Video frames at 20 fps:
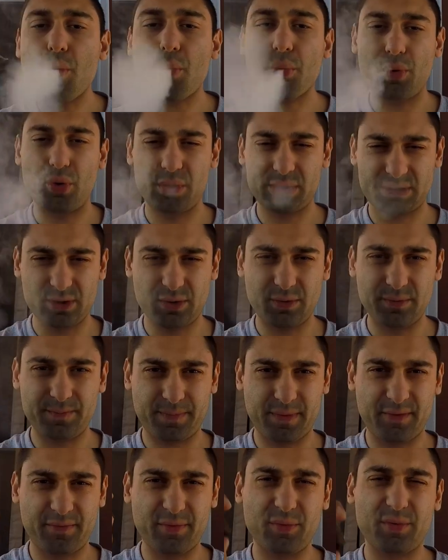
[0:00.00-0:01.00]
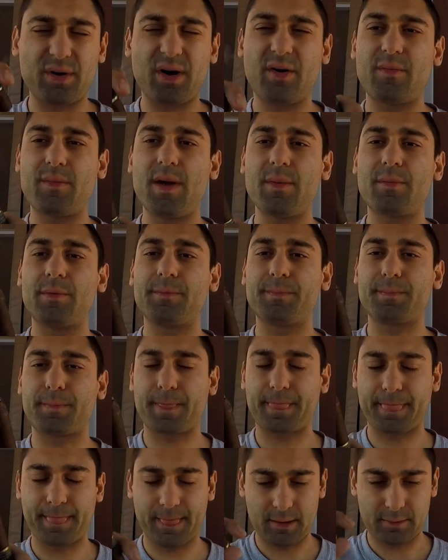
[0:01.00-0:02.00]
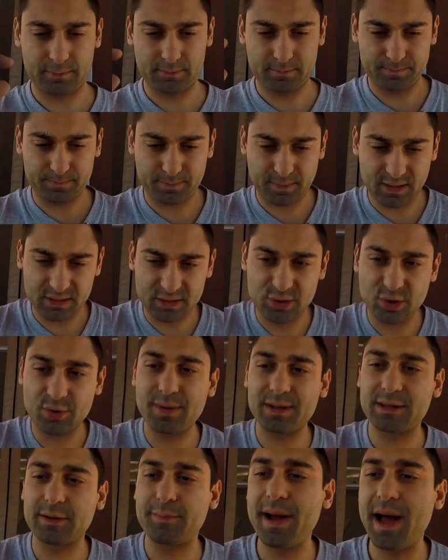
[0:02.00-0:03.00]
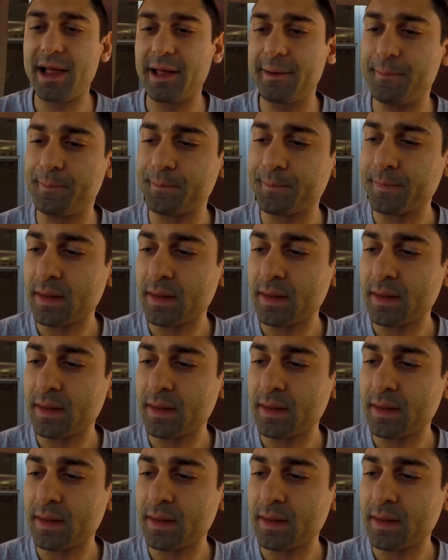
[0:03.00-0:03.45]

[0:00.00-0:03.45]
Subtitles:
Also, from what I remember, talking about the palate,